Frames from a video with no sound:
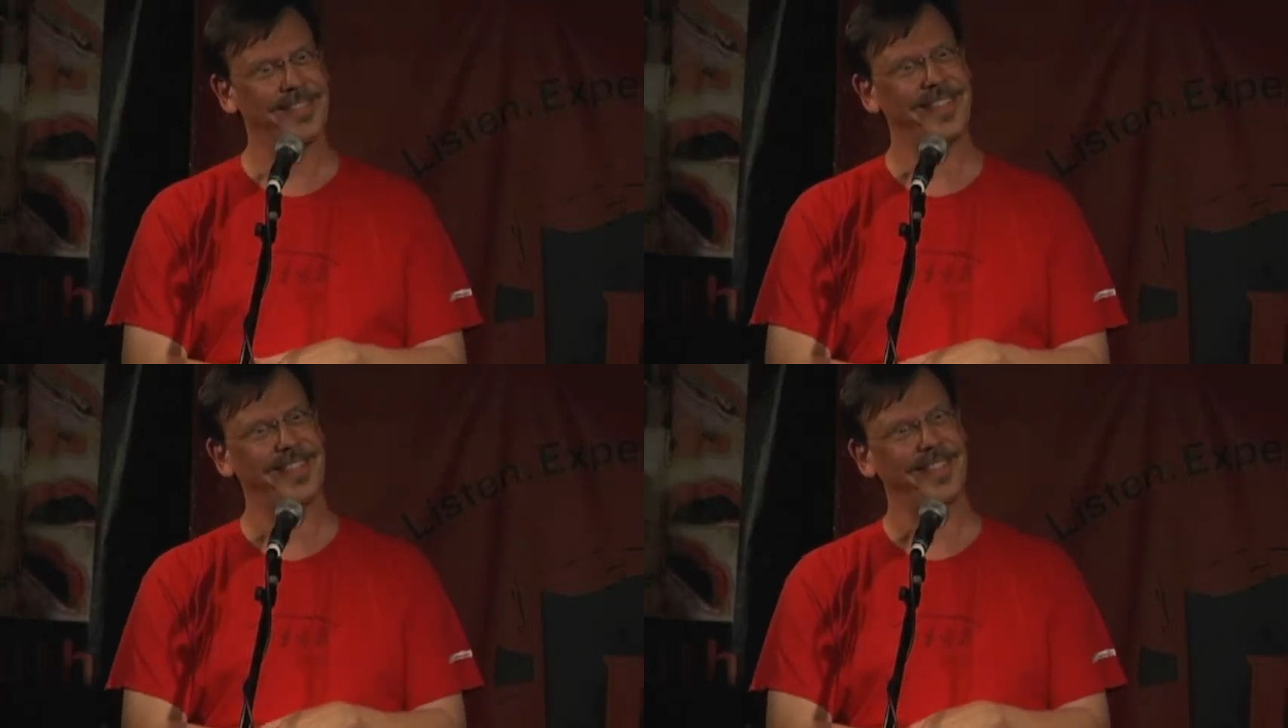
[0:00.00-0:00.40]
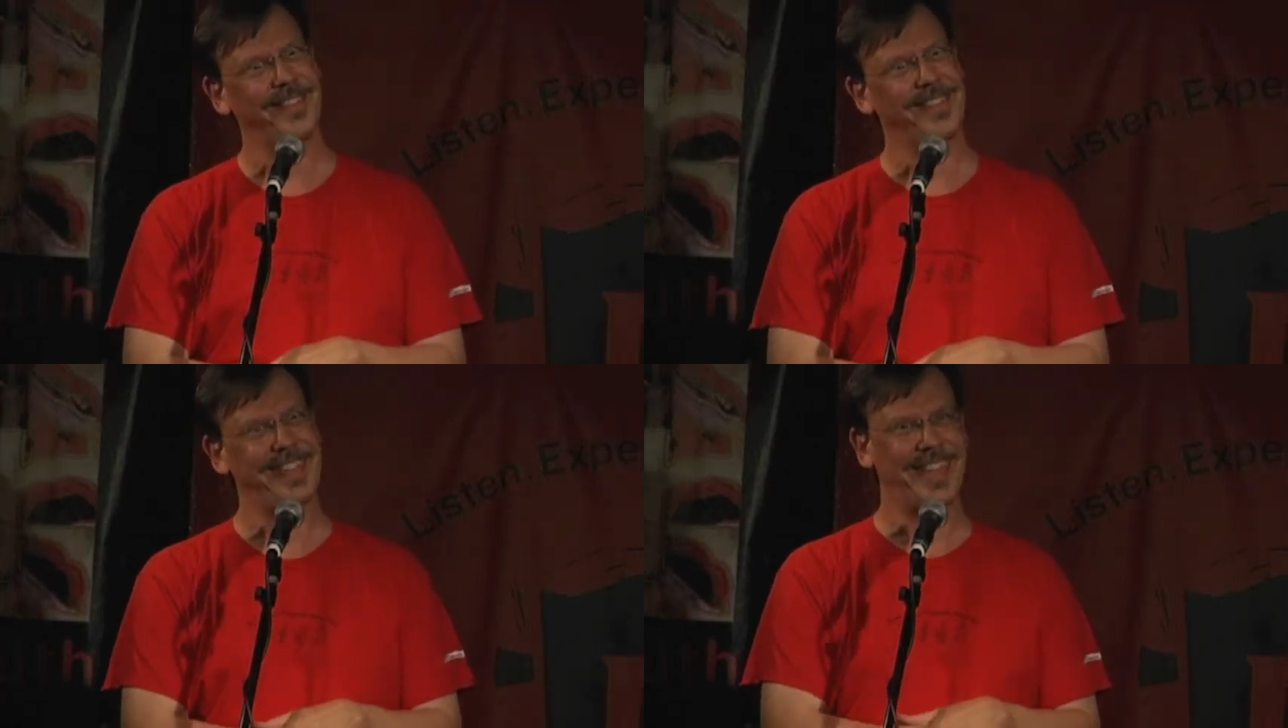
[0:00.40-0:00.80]
you're
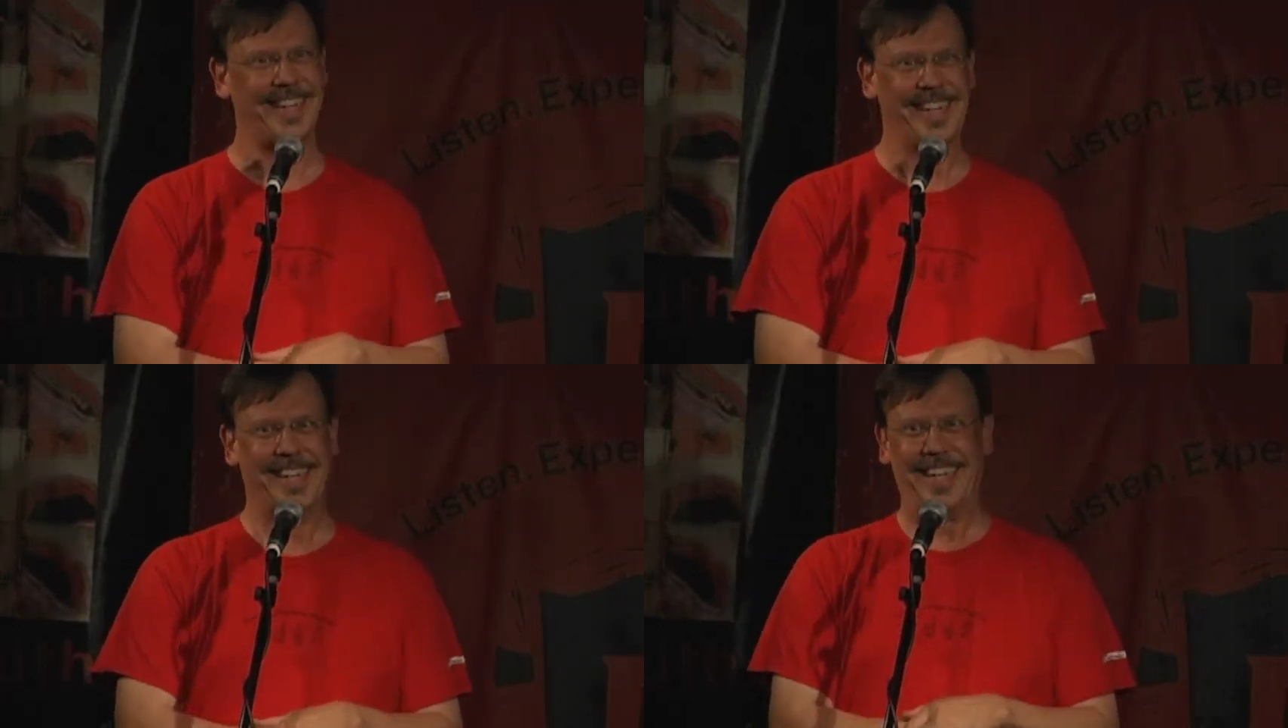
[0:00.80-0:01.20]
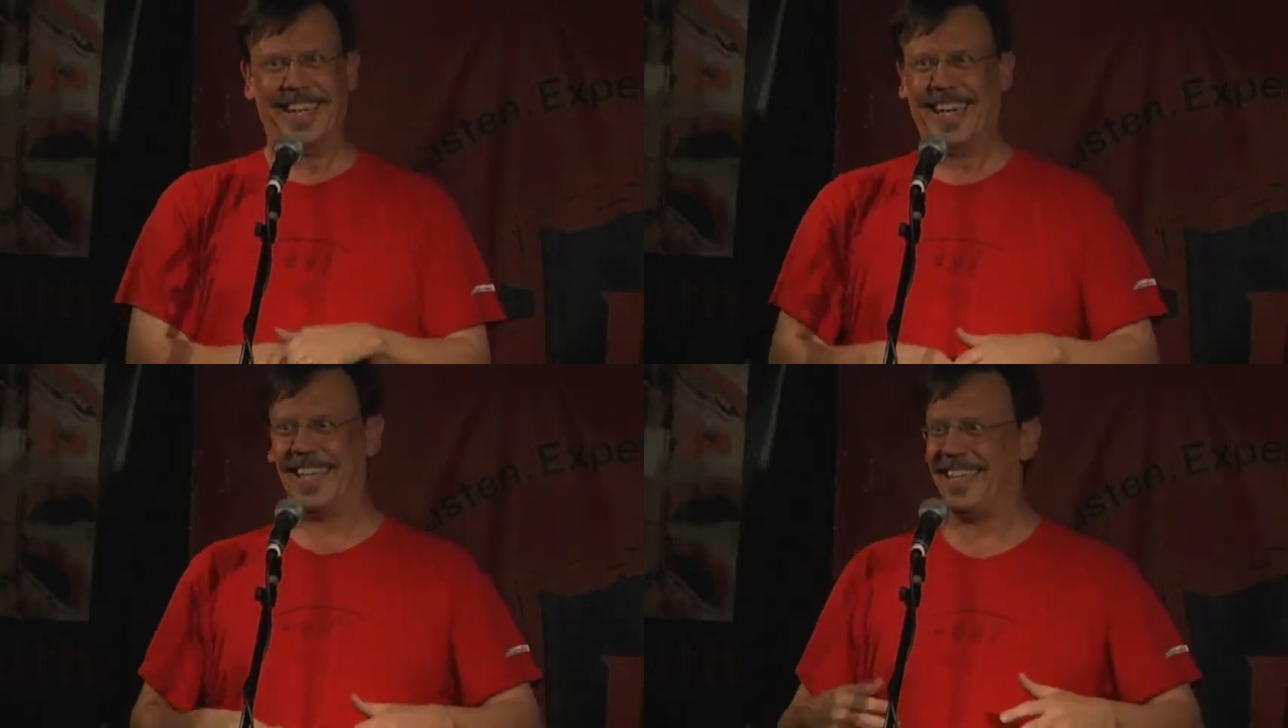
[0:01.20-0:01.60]
over there.
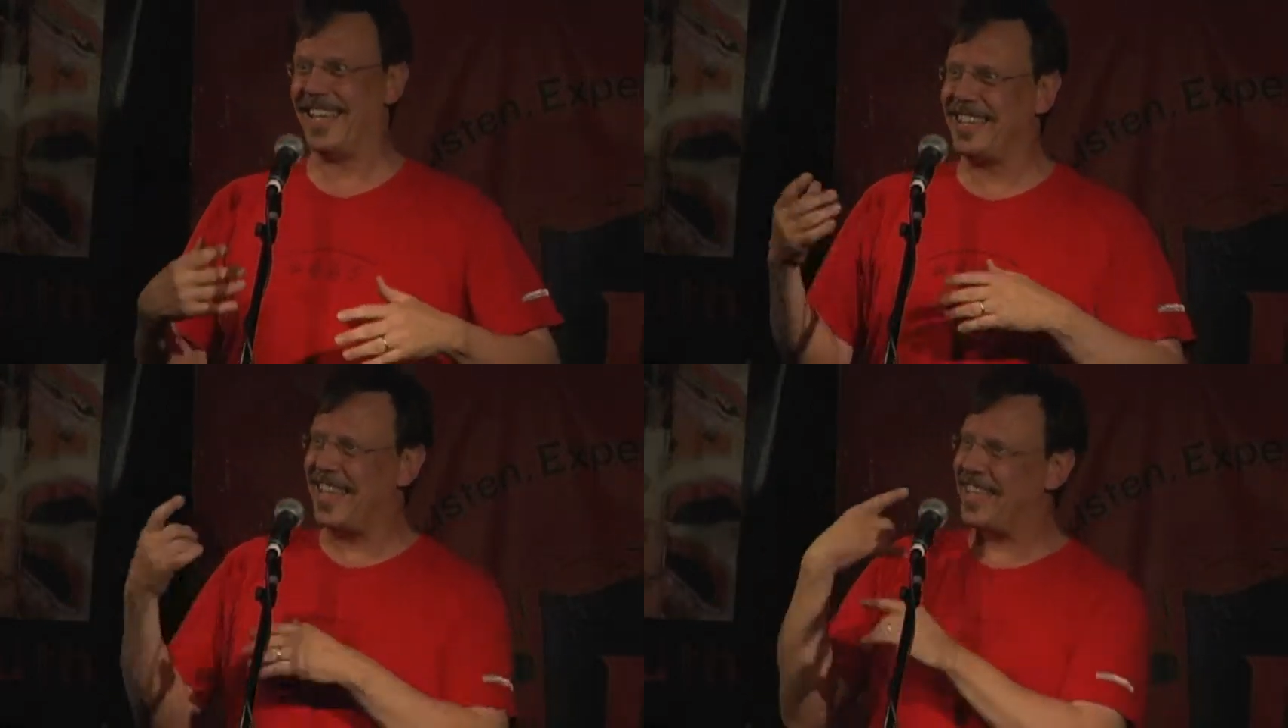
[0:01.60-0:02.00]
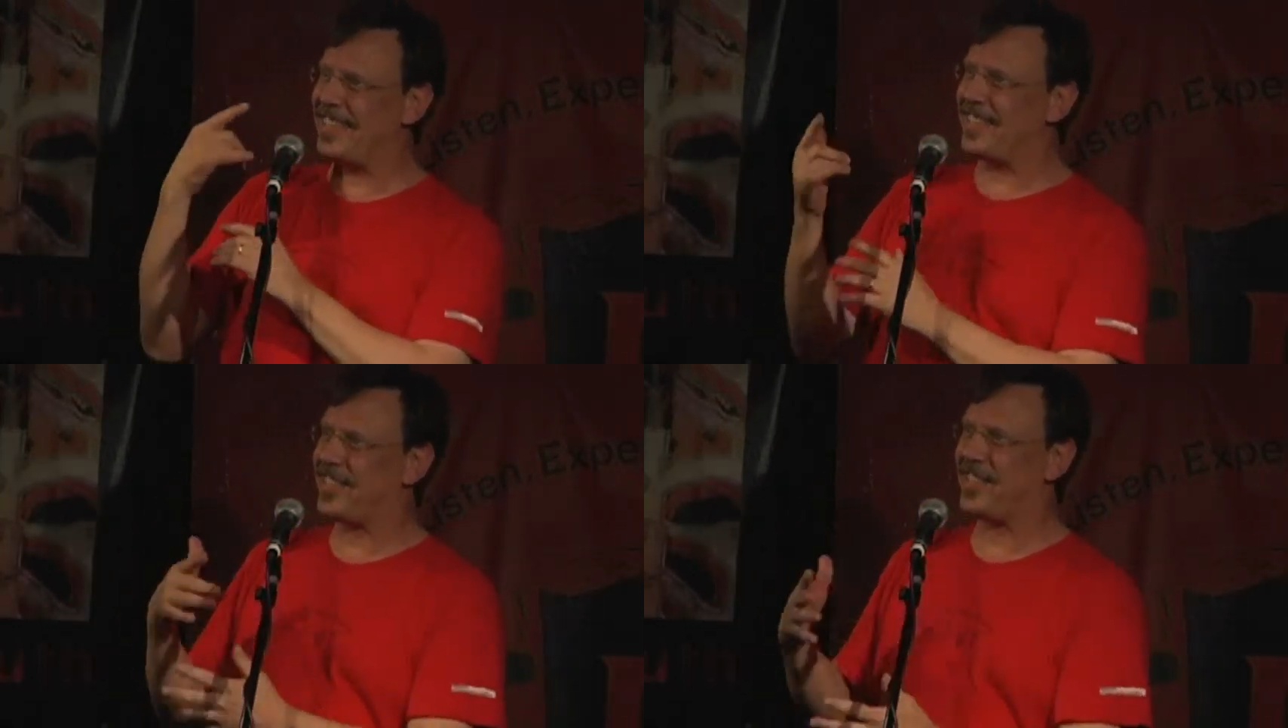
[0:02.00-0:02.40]
And then
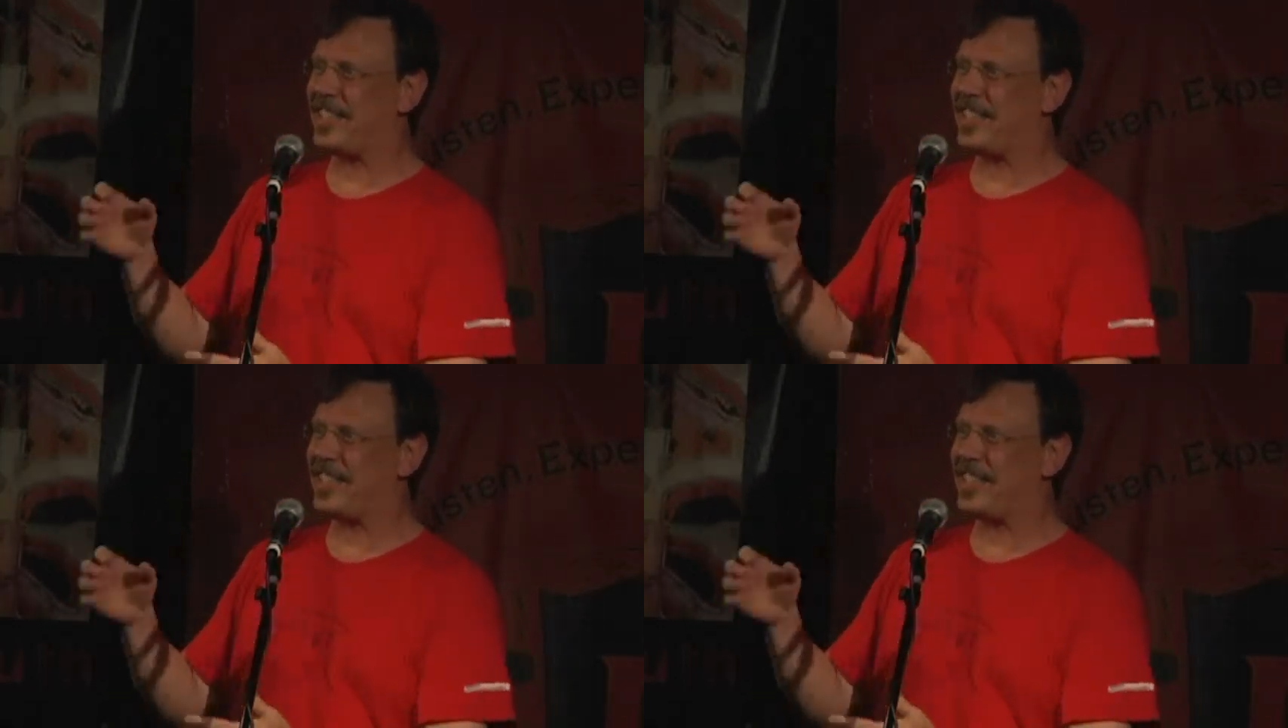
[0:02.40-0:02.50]
she